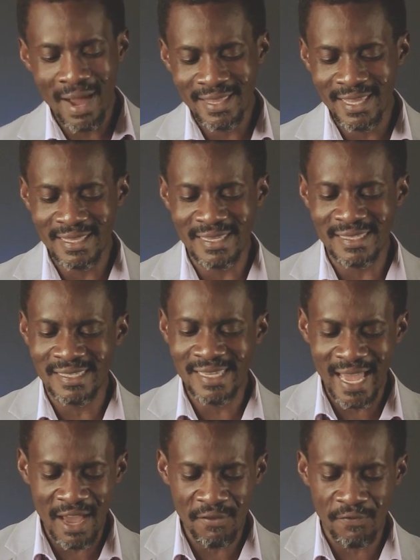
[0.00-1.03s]
by the
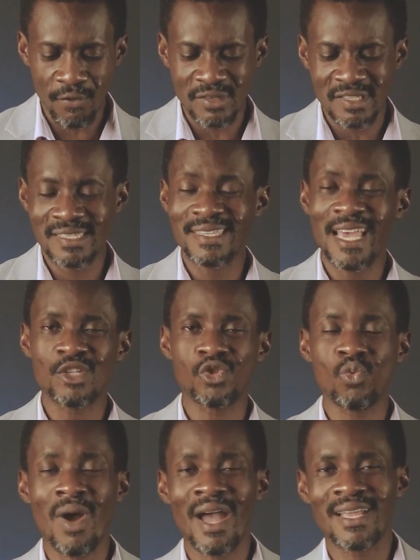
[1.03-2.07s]
desire for
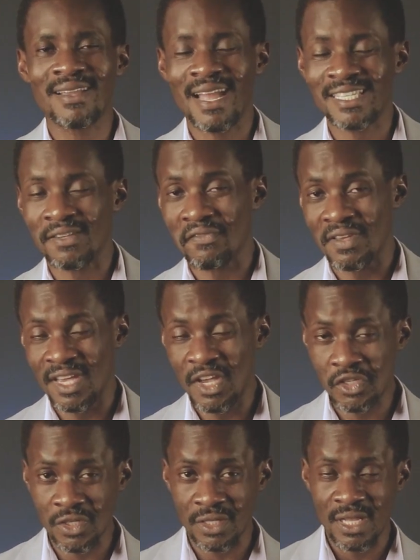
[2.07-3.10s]
sexual
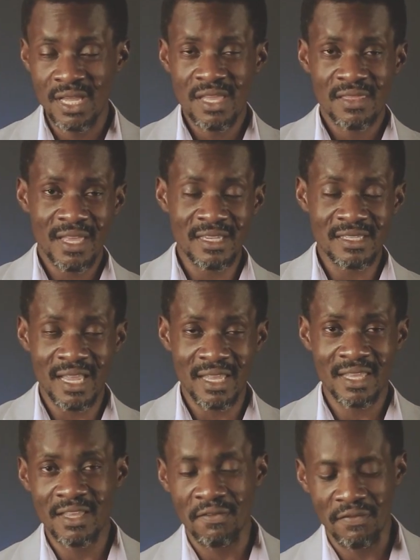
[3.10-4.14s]
gratification. That is
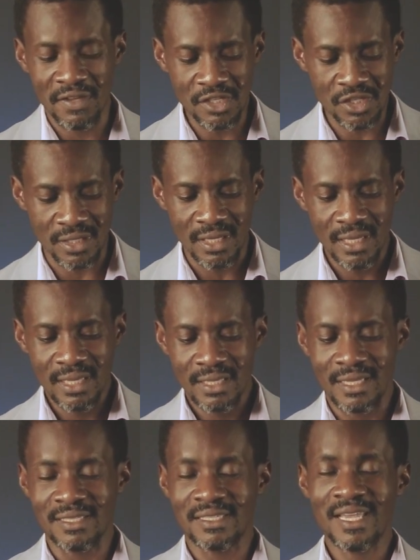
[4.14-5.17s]
another definition,
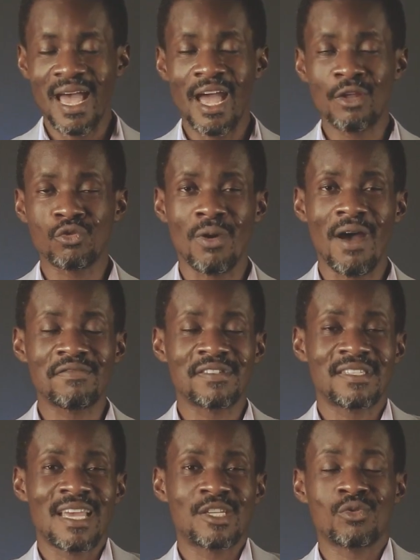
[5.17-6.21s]
the desire to have
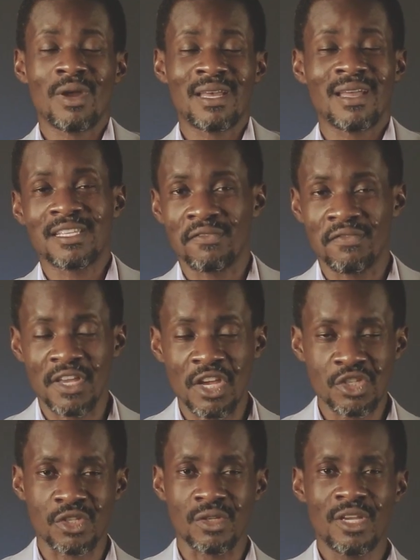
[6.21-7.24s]
sexual
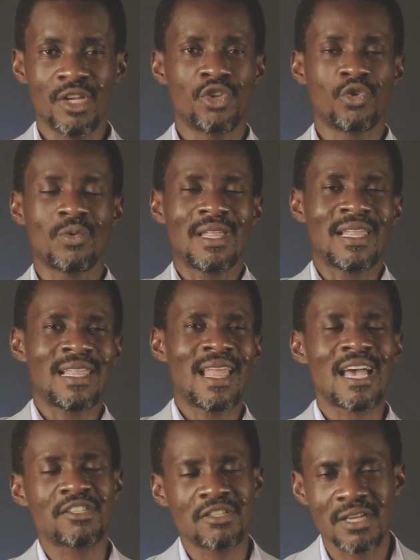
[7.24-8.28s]
gratification. You
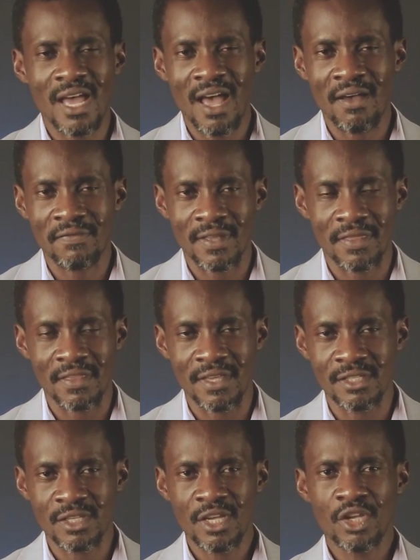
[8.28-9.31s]
lust after
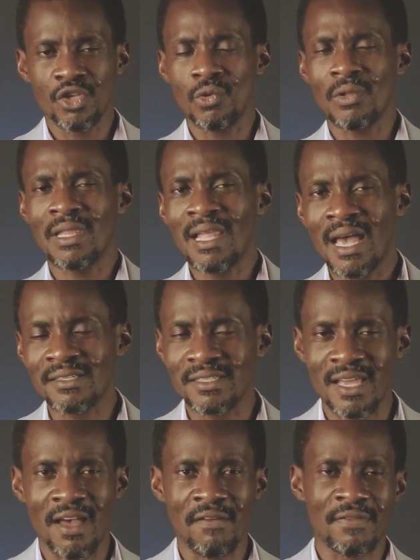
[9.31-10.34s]
things. You lust
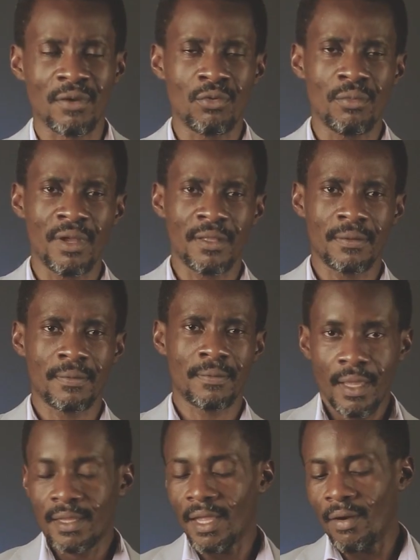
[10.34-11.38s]
after women.
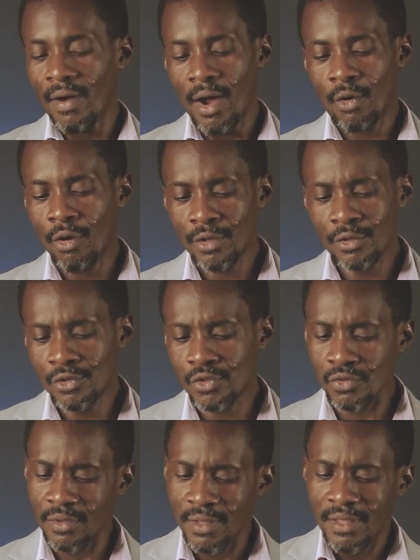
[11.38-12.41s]
Now, according
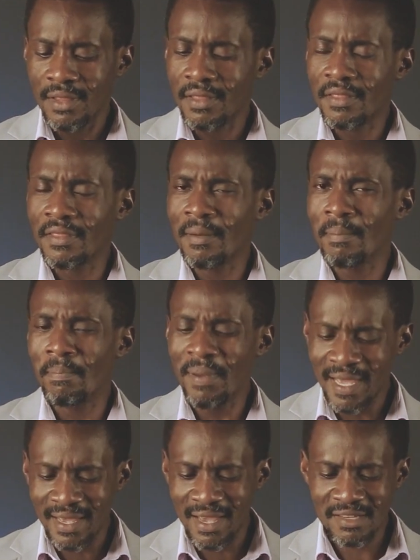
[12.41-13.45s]
to the
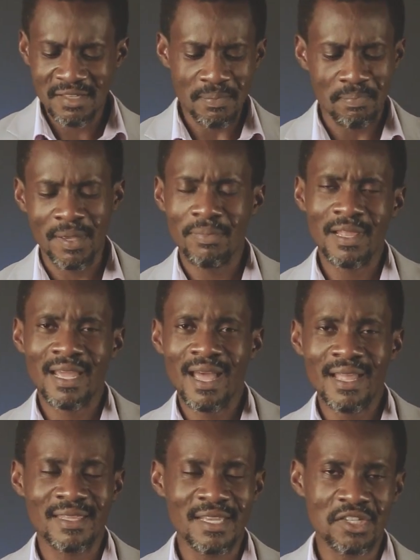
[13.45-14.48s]
Baker's
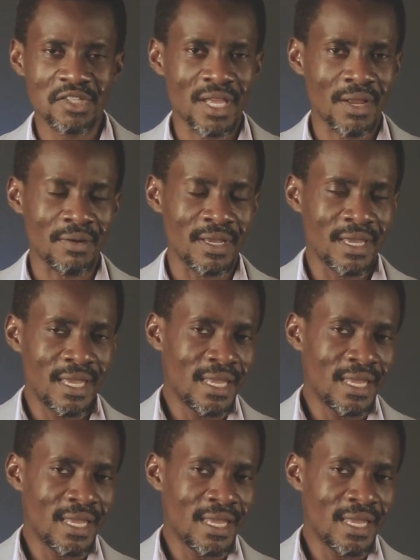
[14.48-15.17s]
Biblical Dictionary,